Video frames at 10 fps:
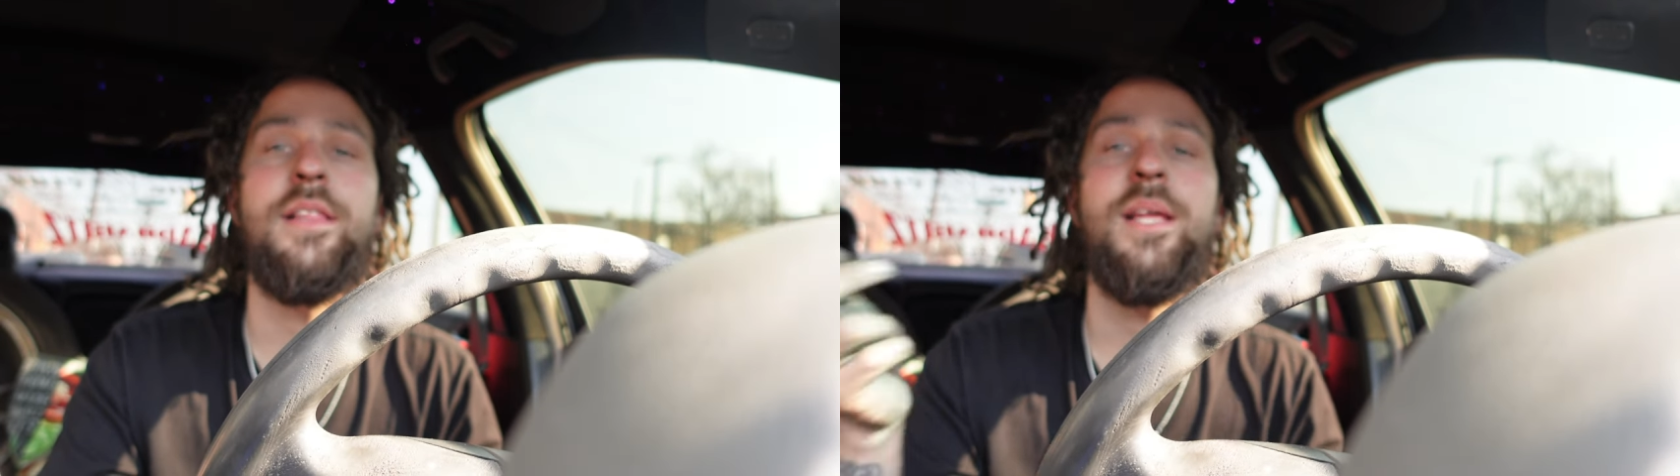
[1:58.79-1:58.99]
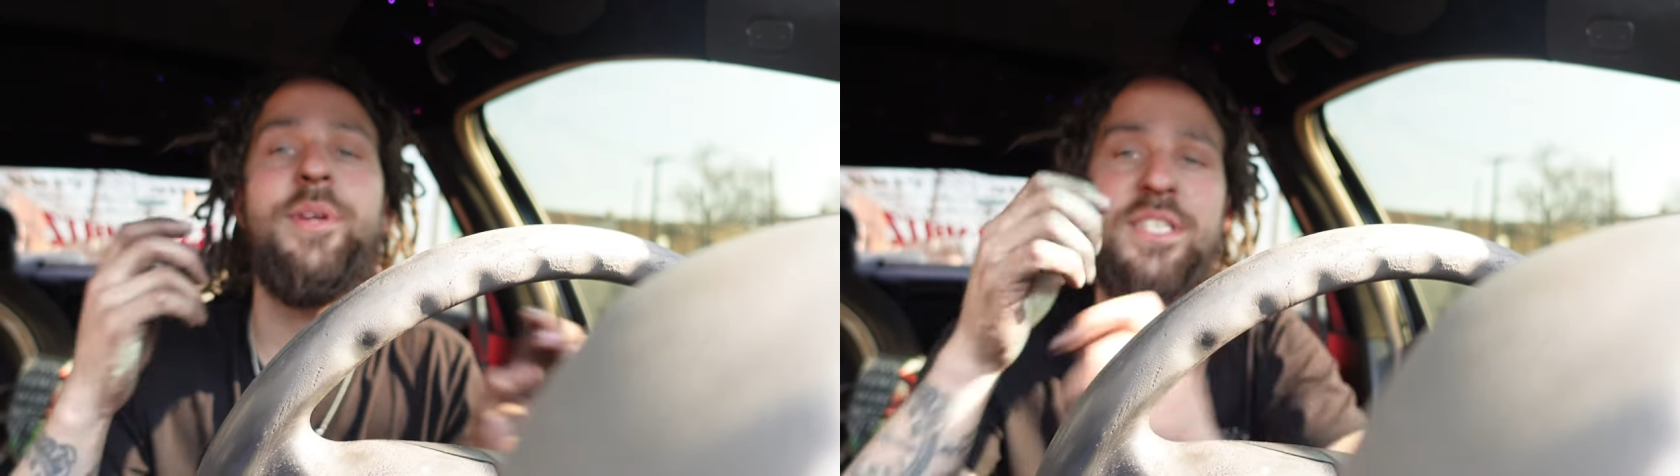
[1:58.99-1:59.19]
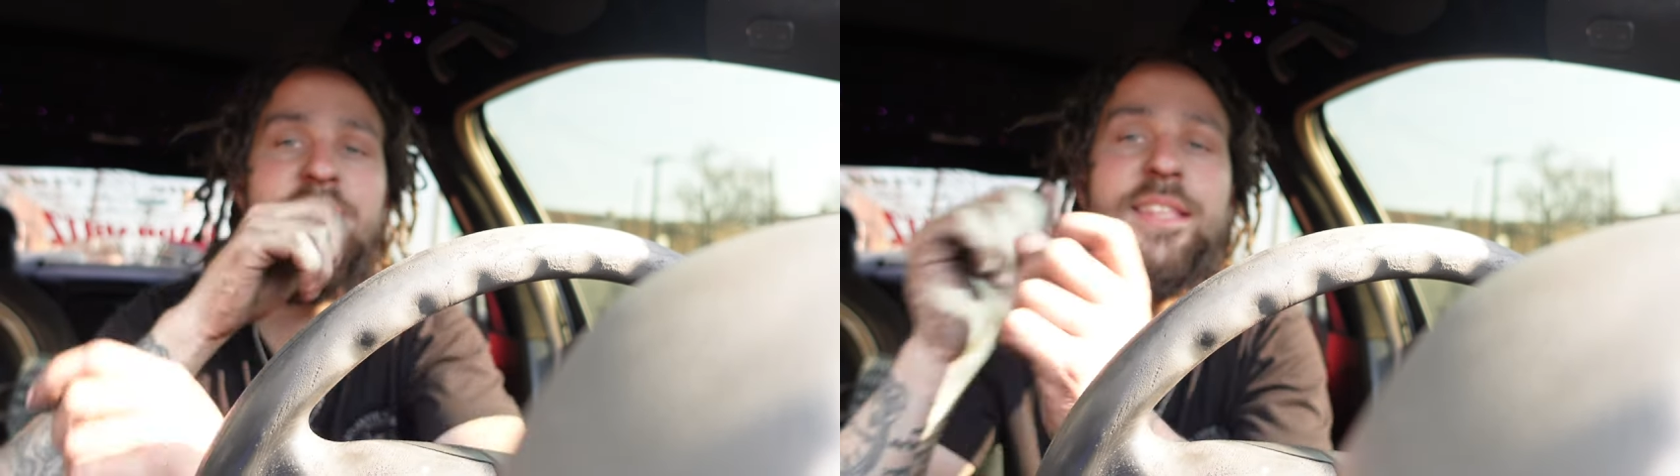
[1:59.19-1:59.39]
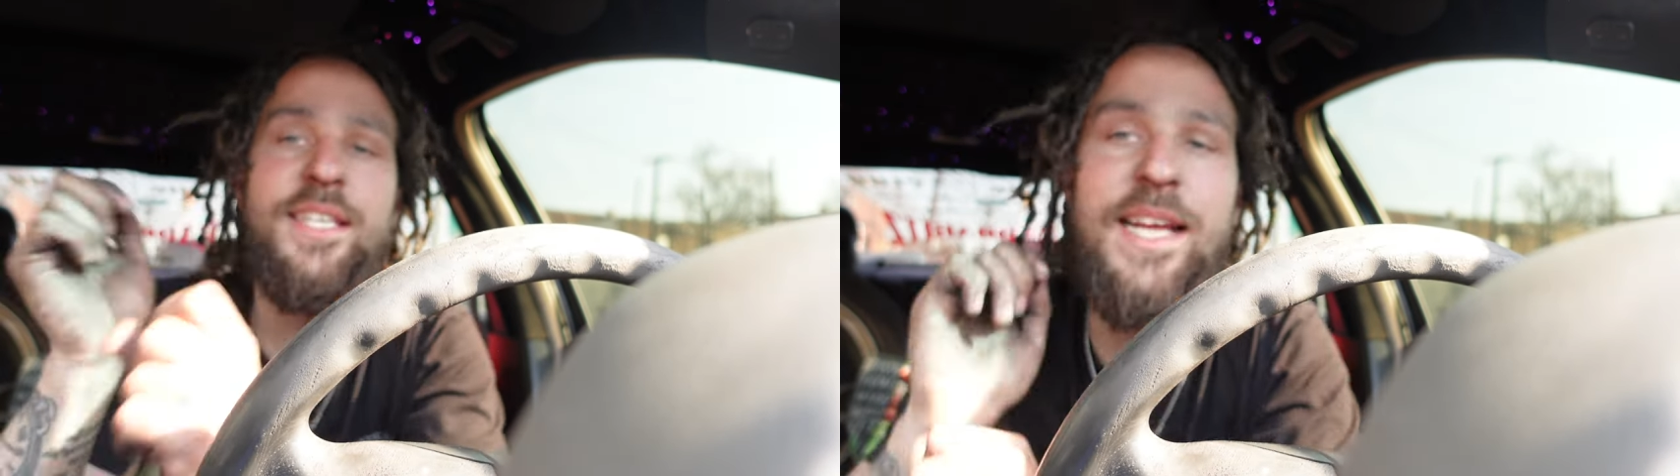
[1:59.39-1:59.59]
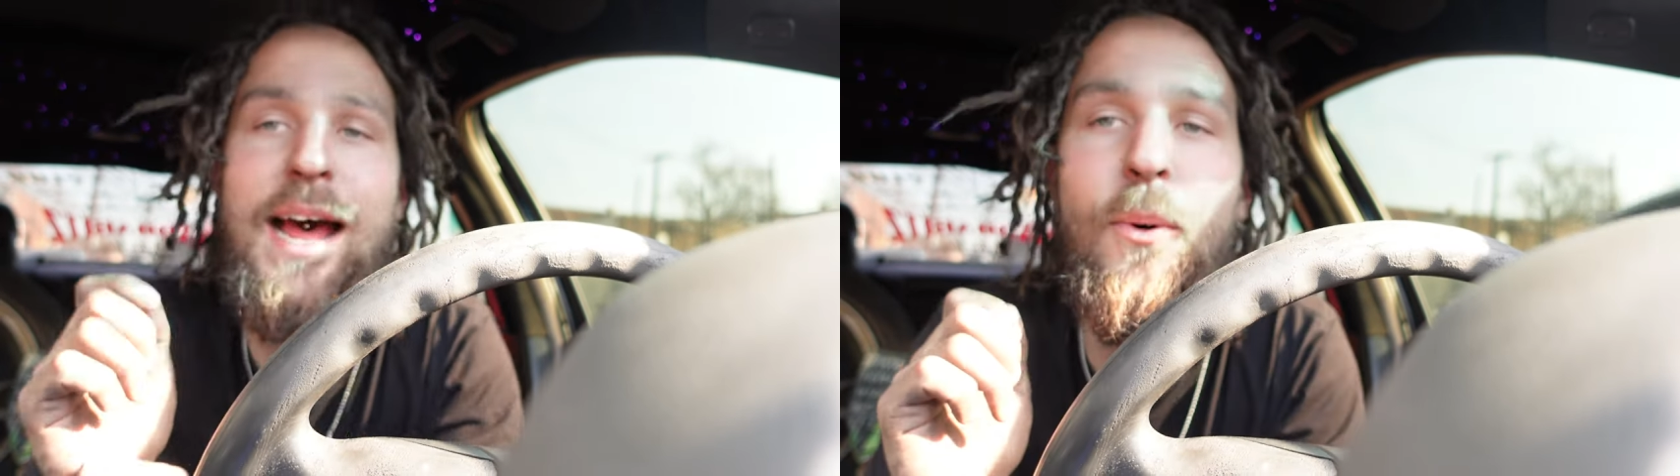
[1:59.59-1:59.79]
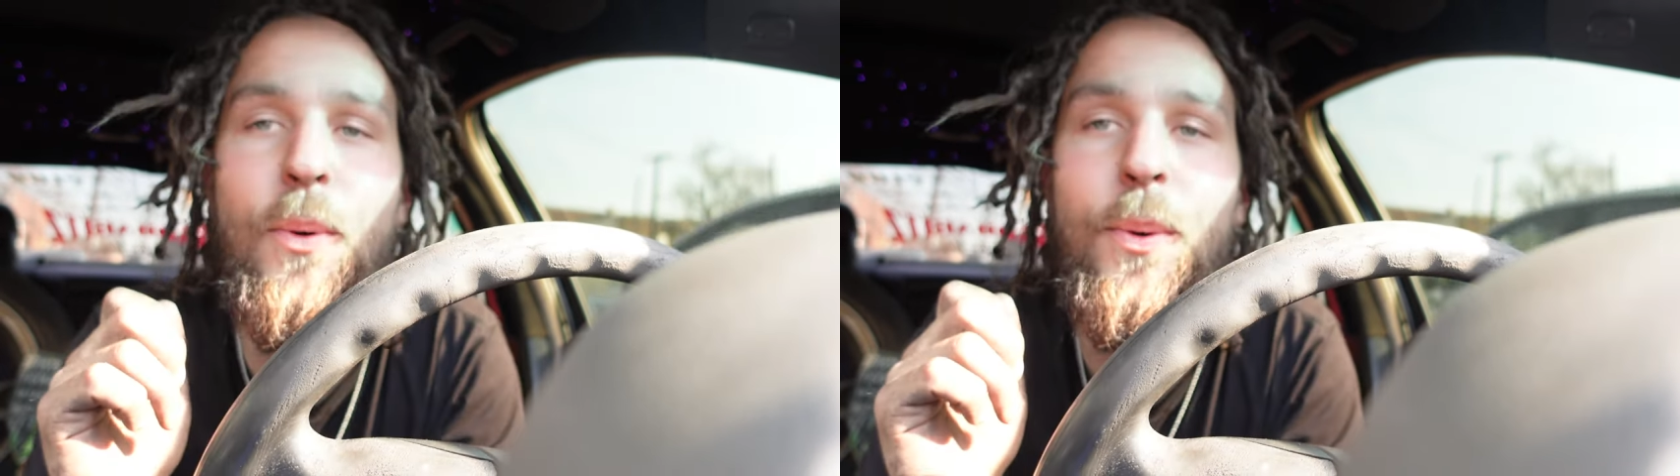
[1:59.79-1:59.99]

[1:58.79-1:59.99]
let me take these out.